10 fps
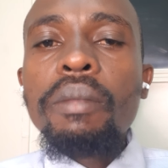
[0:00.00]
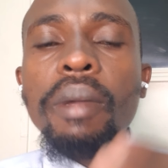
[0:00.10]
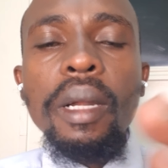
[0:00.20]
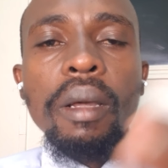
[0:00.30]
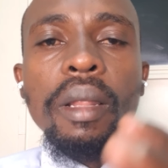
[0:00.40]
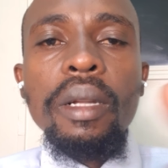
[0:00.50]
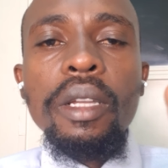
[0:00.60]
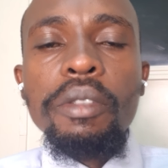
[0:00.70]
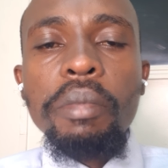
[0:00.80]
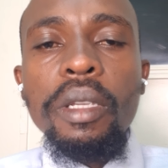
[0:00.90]
but now that
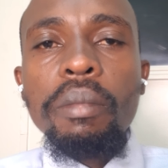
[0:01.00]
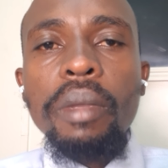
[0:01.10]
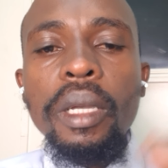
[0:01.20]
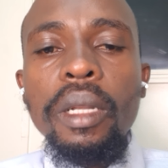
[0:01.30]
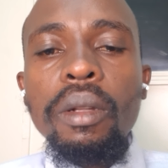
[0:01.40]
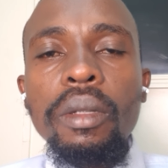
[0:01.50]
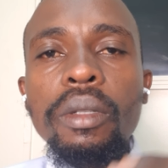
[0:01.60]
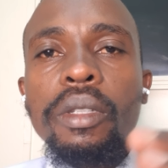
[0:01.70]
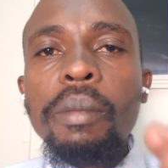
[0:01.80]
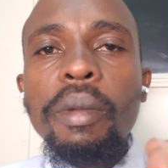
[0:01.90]
has been made
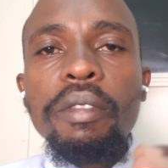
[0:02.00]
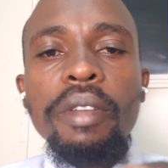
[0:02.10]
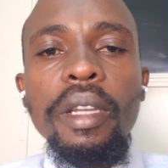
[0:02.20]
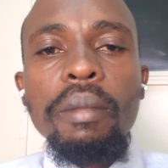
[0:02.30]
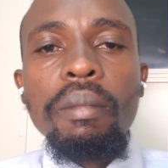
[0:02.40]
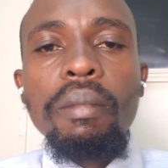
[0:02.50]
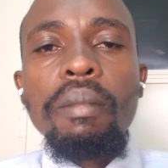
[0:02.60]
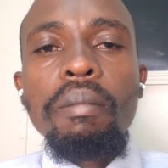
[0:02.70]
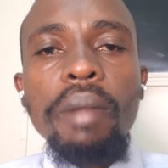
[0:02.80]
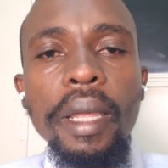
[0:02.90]
simplified
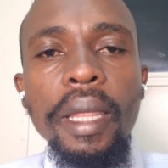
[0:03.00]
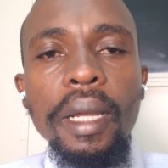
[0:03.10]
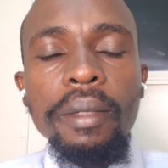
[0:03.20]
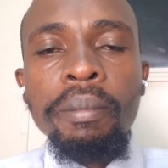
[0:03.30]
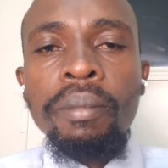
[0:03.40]
by that.